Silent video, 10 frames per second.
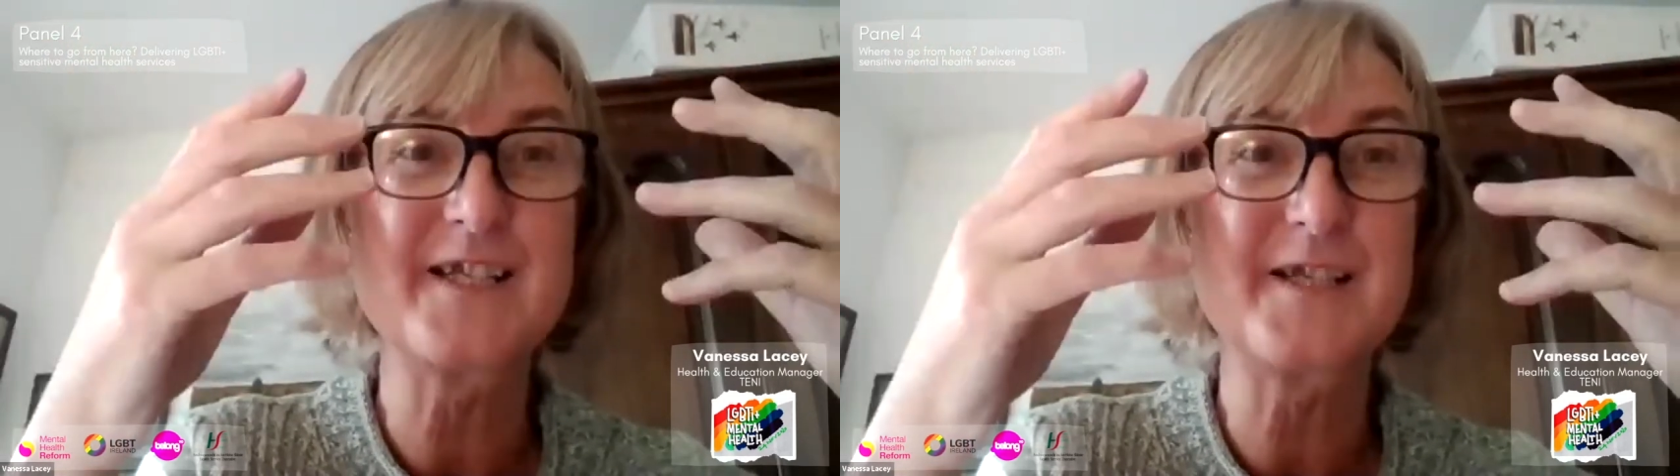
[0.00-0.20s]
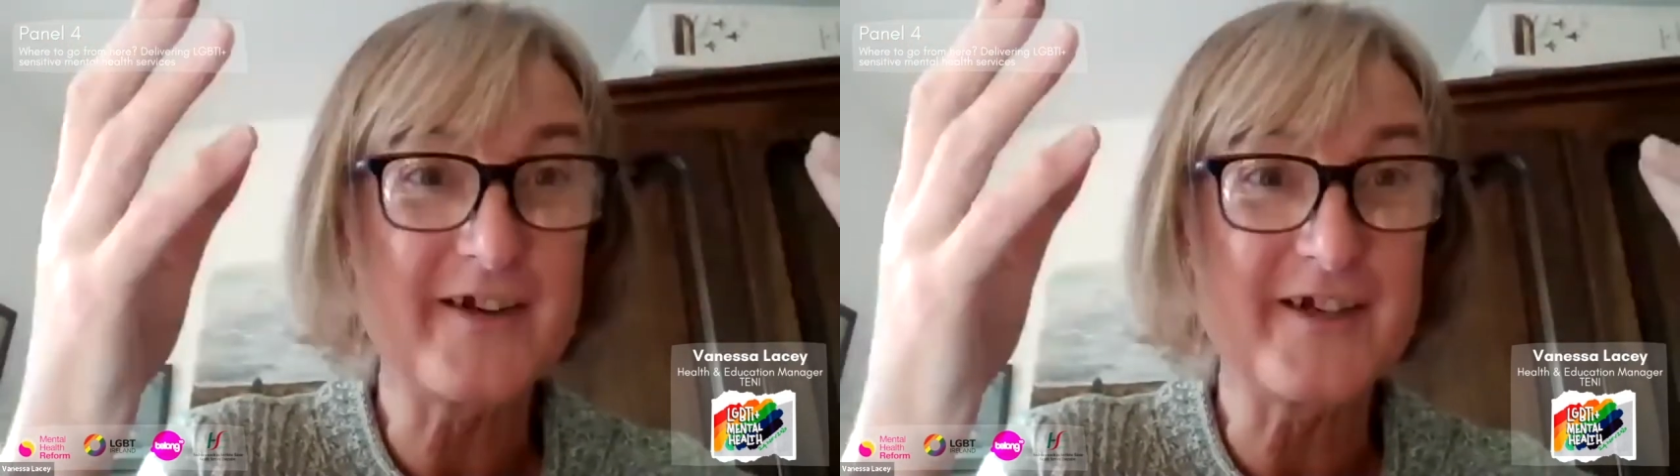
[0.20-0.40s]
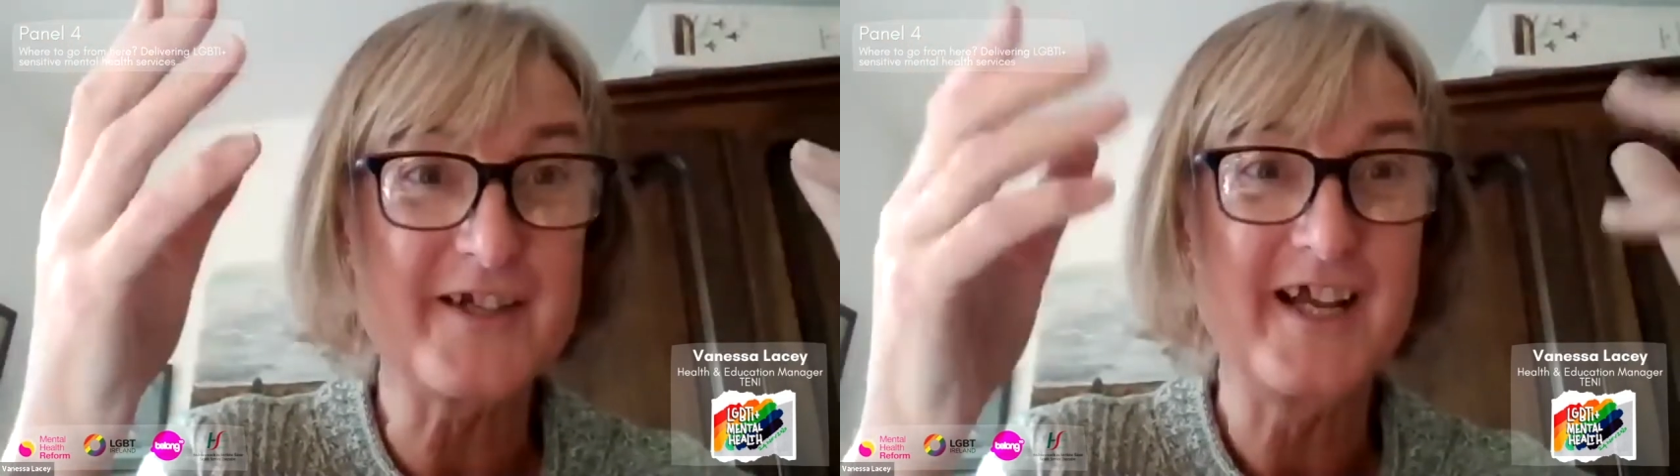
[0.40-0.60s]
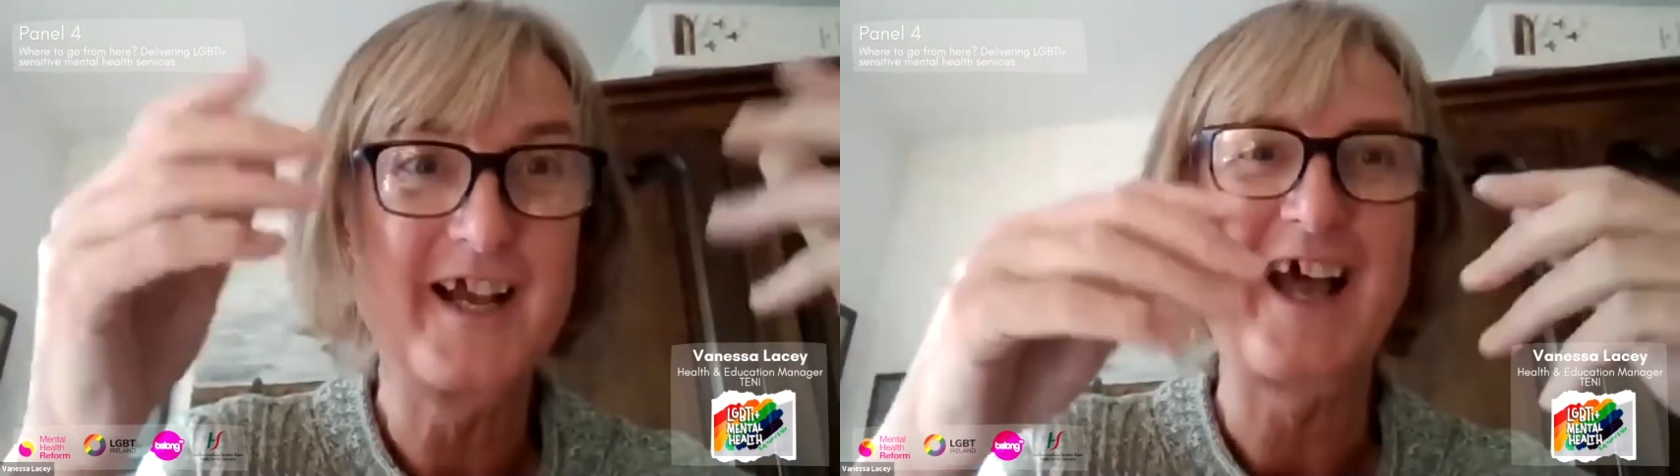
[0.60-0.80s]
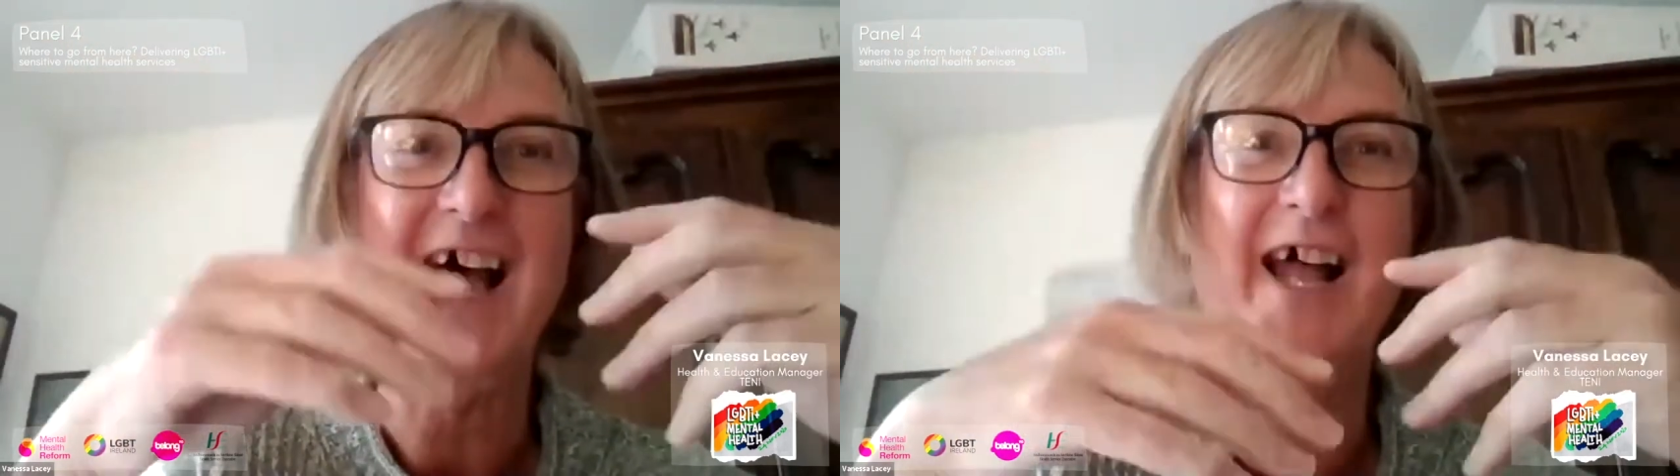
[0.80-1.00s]
piloted
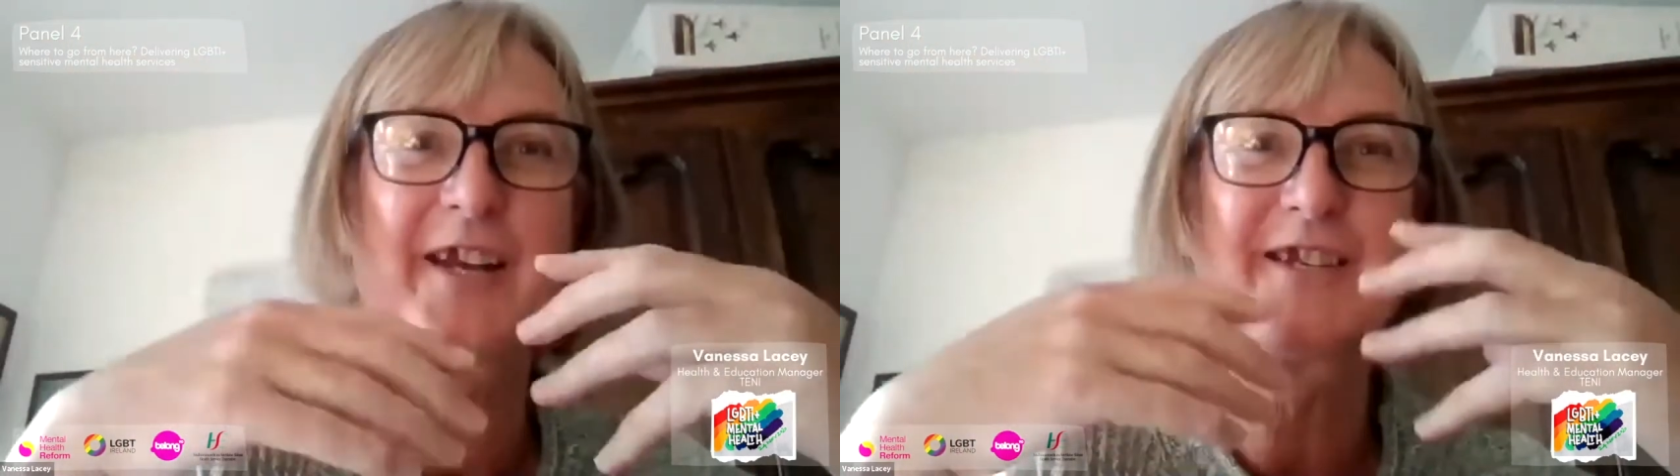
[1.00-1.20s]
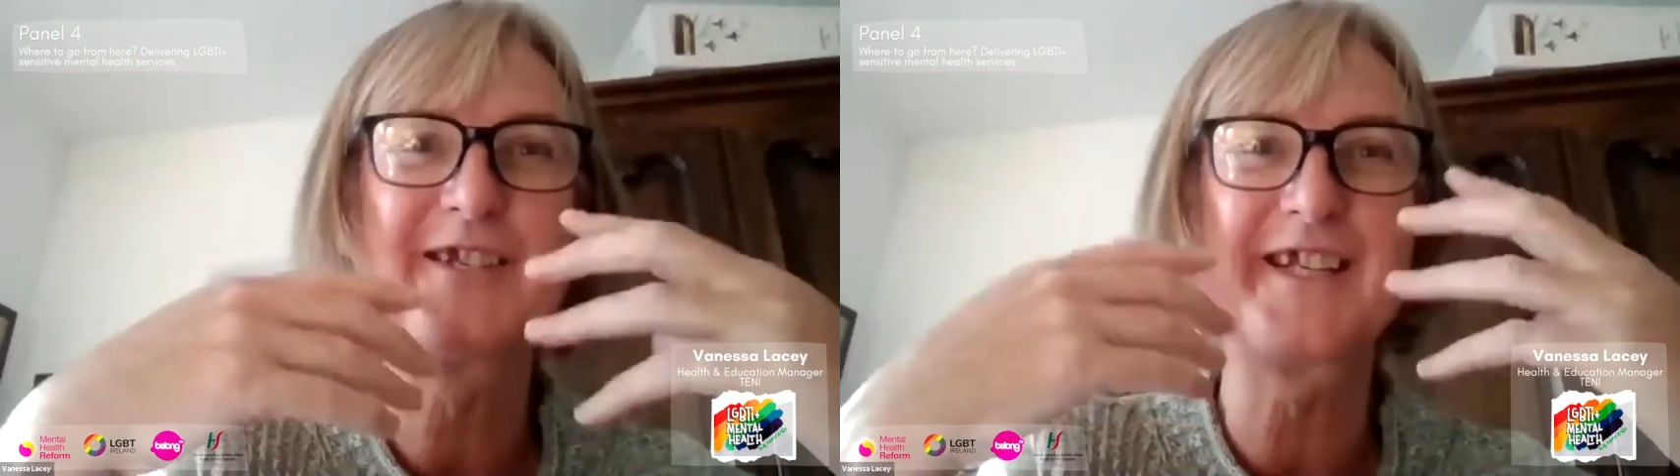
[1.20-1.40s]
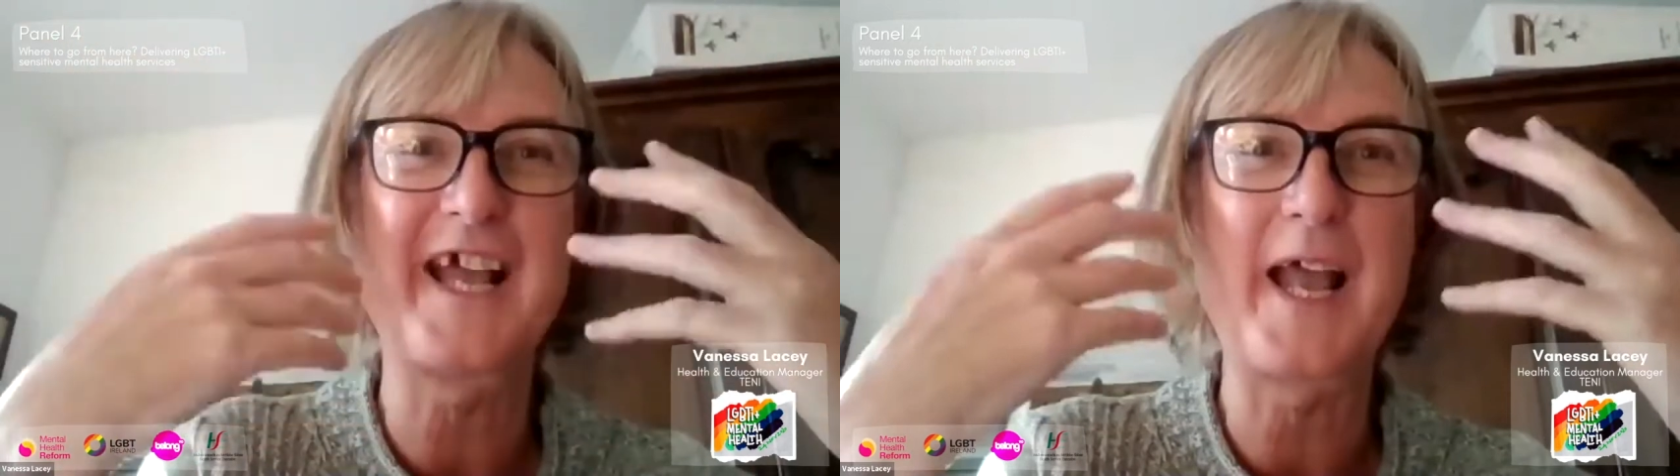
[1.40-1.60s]
and